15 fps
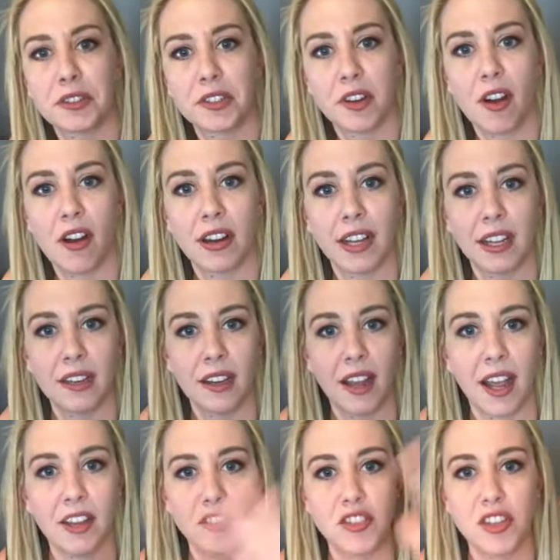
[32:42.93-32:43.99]
filter on
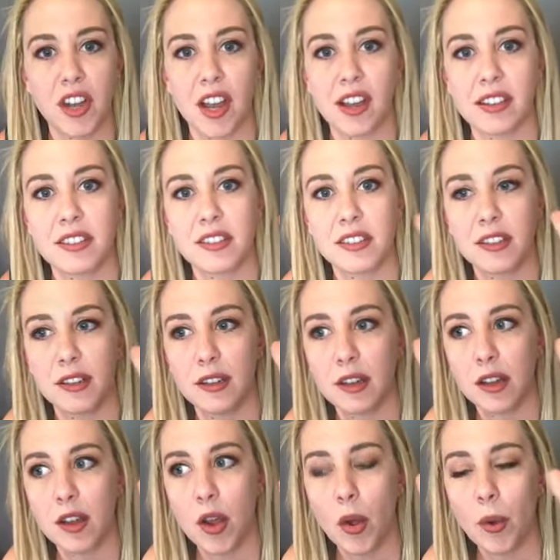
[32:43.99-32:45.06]
it, and just
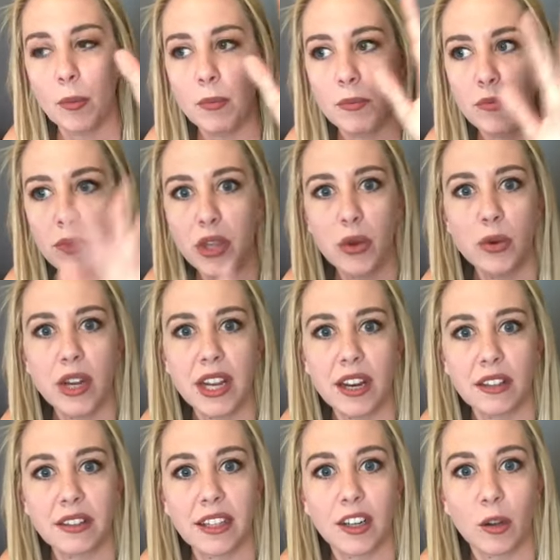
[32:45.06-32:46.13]
mute
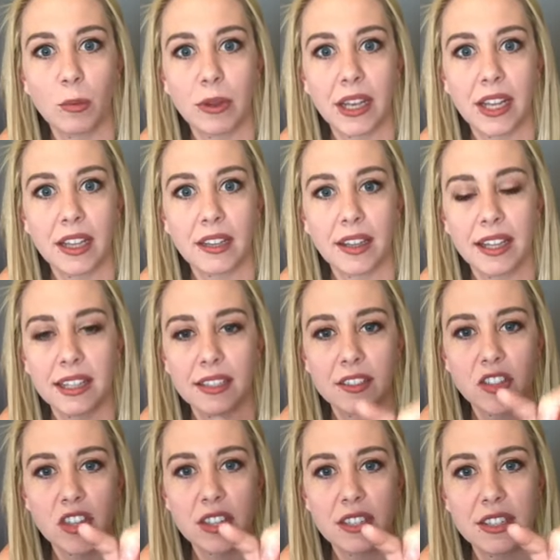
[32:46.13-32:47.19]
it a little bit,
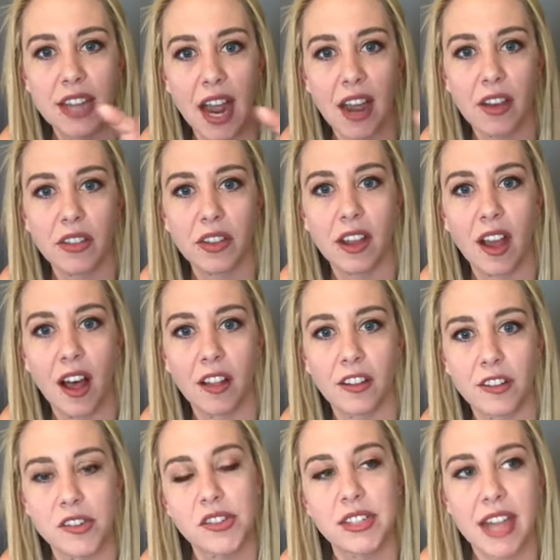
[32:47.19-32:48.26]
like just dial the
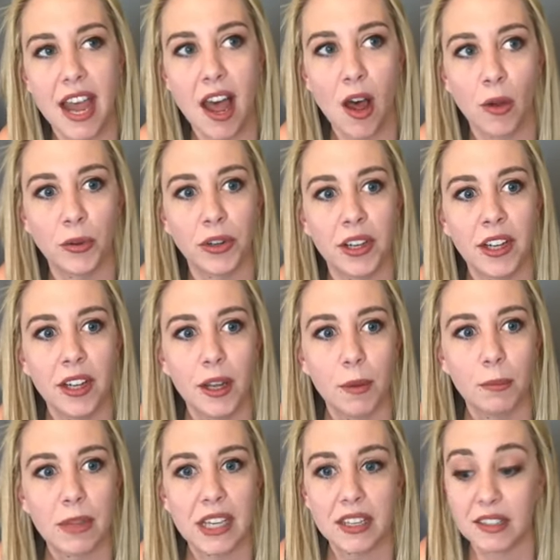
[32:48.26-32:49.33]
colors down
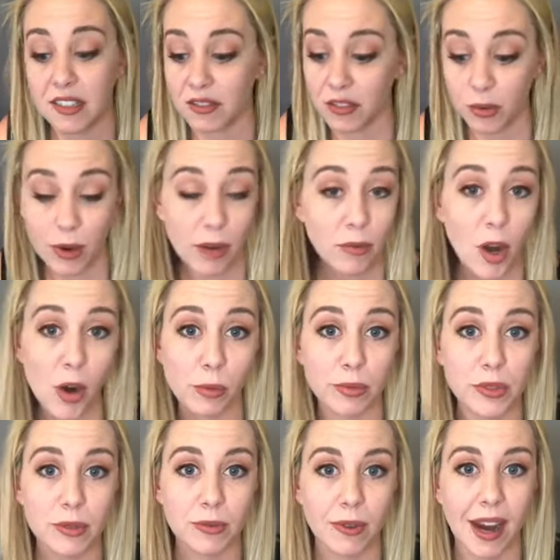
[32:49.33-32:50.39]
because of the red
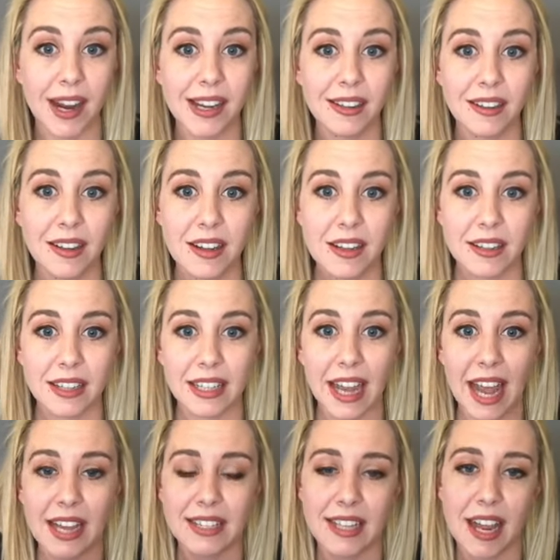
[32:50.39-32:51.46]
ropes, right?
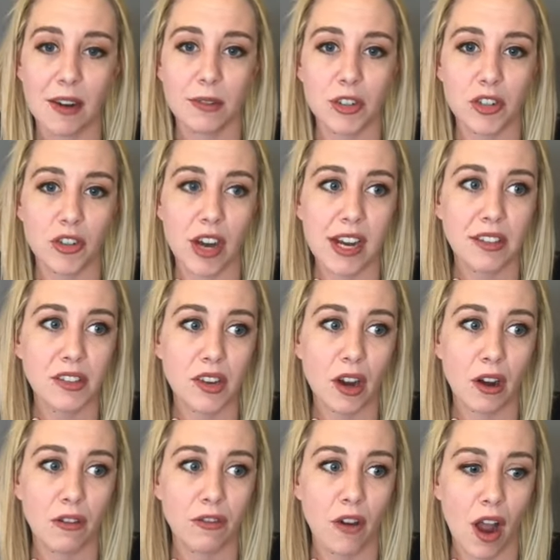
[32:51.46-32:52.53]
Like as that restrains
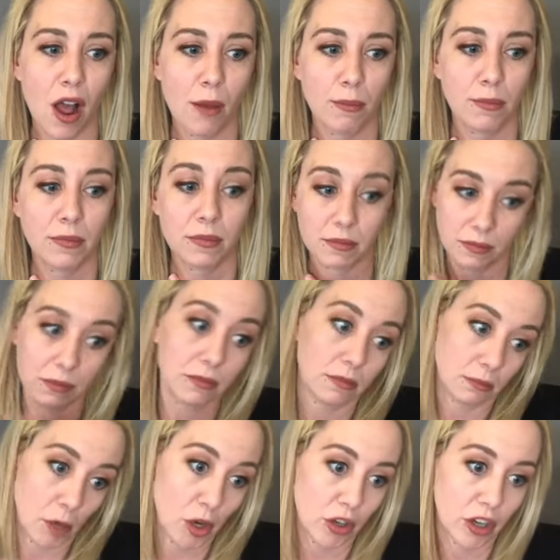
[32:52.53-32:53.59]
her from
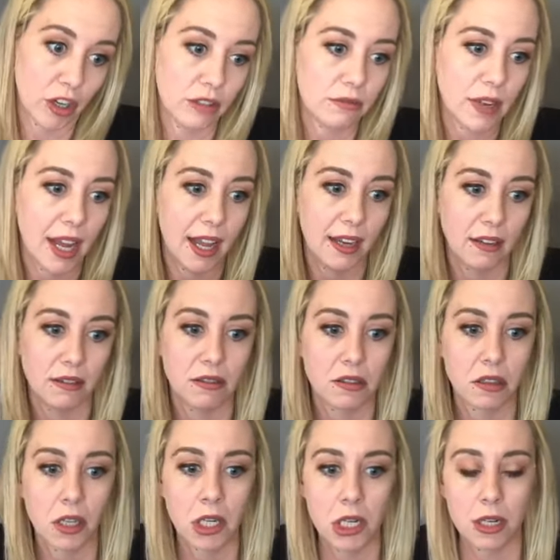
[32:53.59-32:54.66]
murder
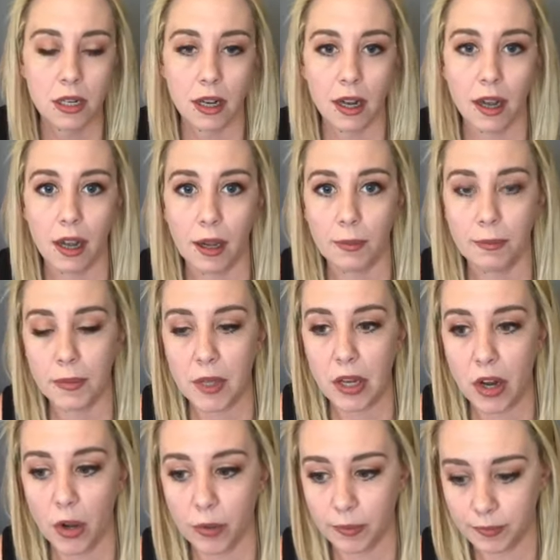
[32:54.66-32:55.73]
and um,
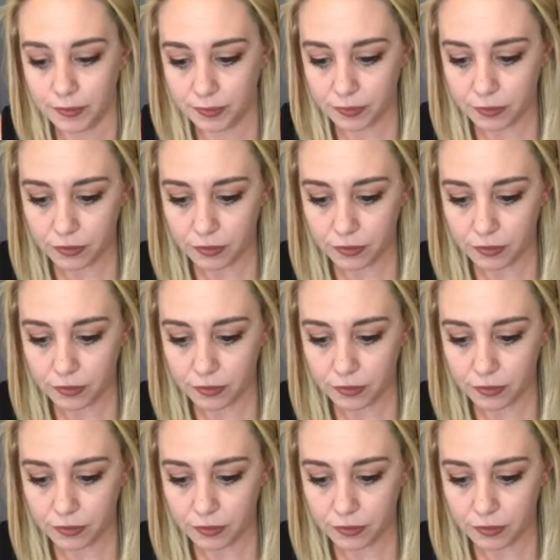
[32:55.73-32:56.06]
you know